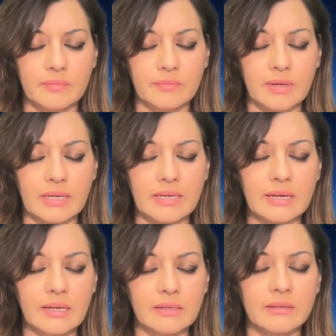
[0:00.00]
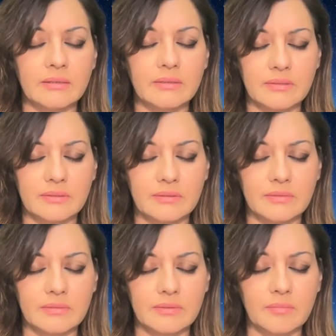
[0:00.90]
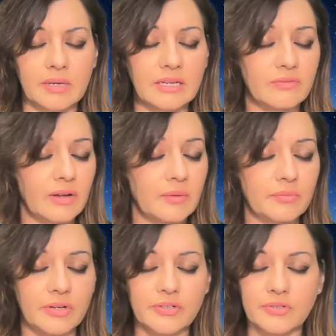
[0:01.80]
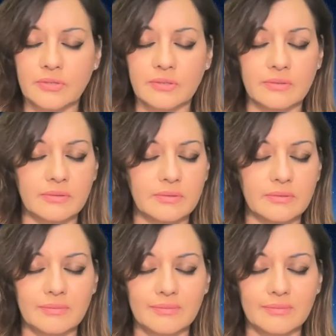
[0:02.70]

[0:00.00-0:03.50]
Many colors, many vibrations.